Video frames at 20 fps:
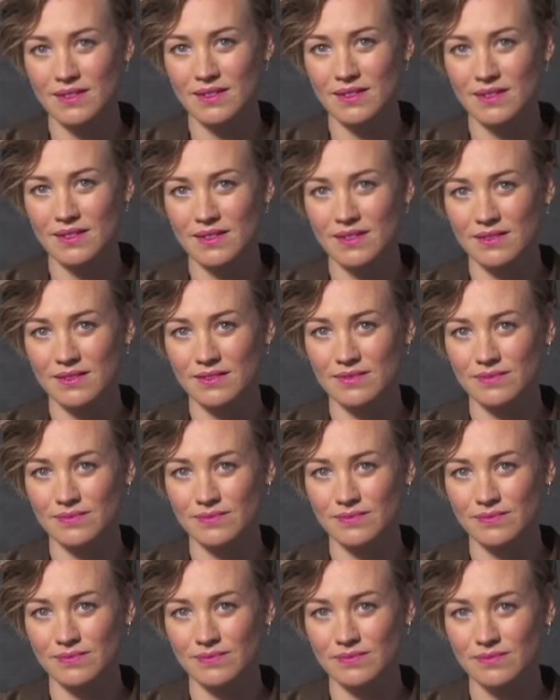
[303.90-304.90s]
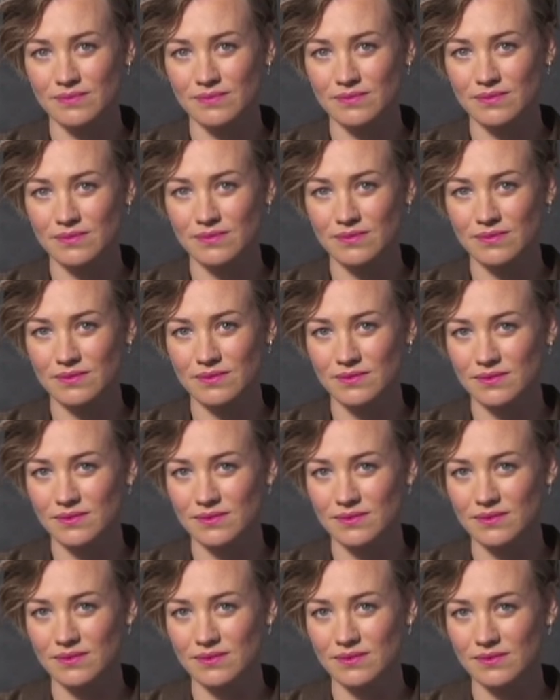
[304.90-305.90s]

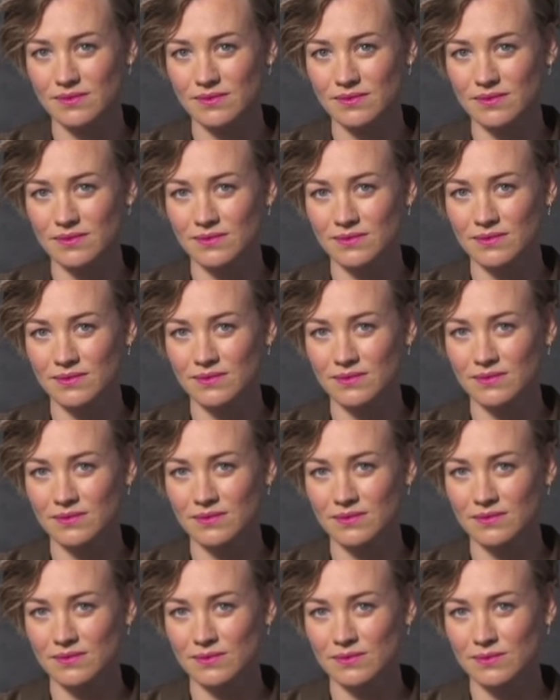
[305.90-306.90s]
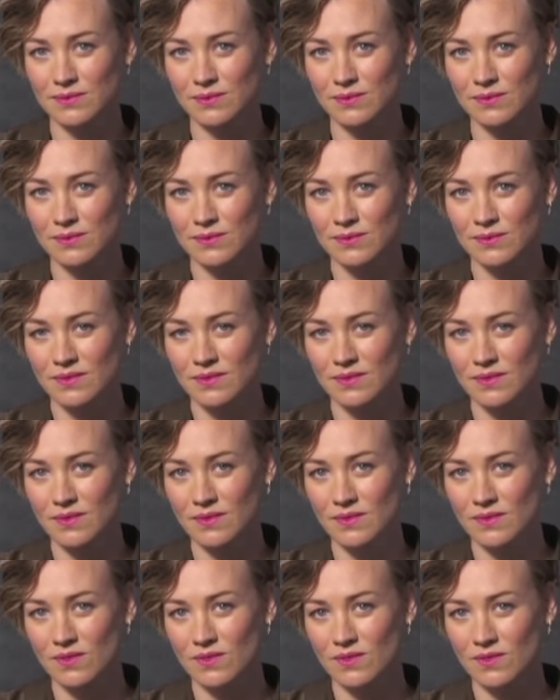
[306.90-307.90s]

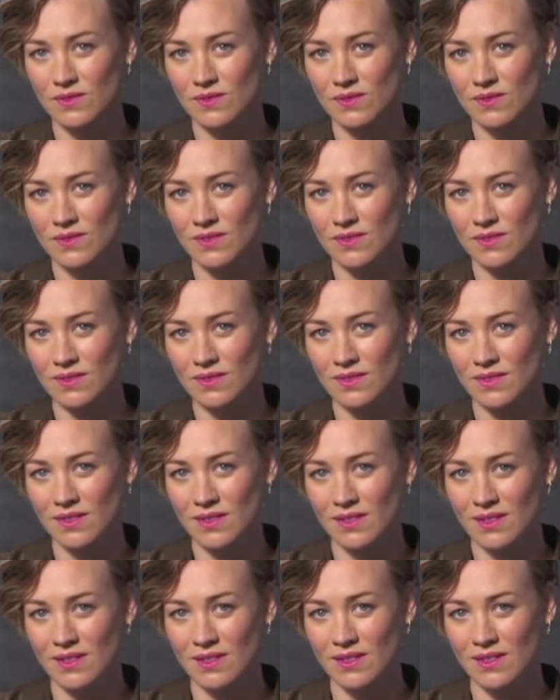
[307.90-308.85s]
No words are spoken by the person on screen.